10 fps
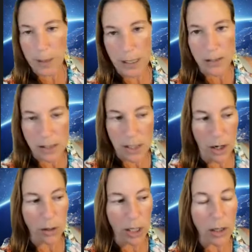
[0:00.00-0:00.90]
because, you
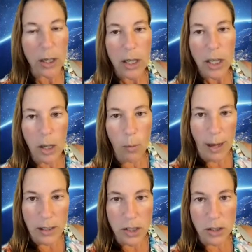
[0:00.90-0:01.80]
know, he he
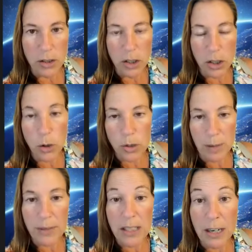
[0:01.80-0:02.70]
wanted to to do
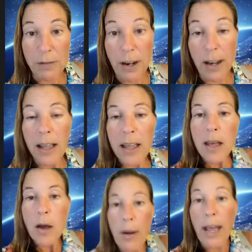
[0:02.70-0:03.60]
something different.
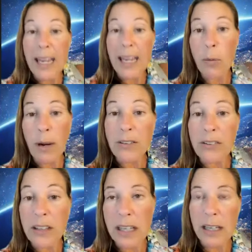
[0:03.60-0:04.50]
But sure. anyways,
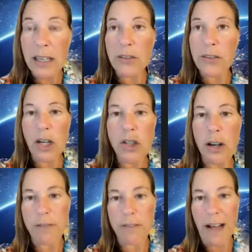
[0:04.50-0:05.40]
he is such
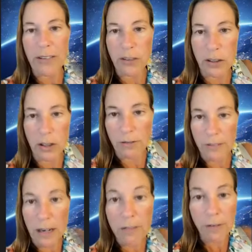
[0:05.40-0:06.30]
a vessel of
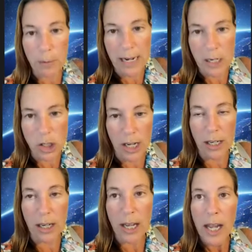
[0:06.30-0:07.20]

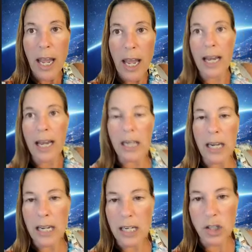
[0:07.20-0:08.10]
information and
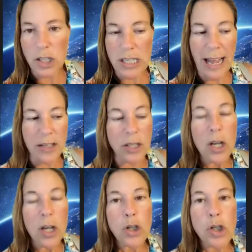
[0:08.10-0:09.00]
he just has
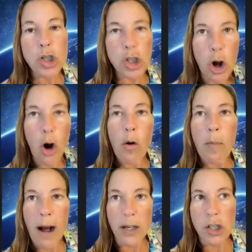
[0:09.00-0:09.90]
so
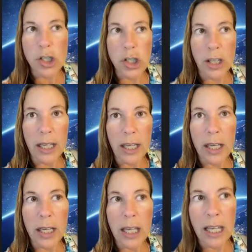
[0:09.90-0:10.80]
much like
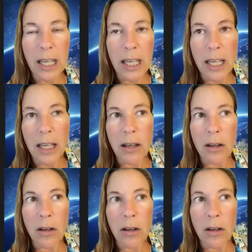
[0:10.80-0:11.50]
he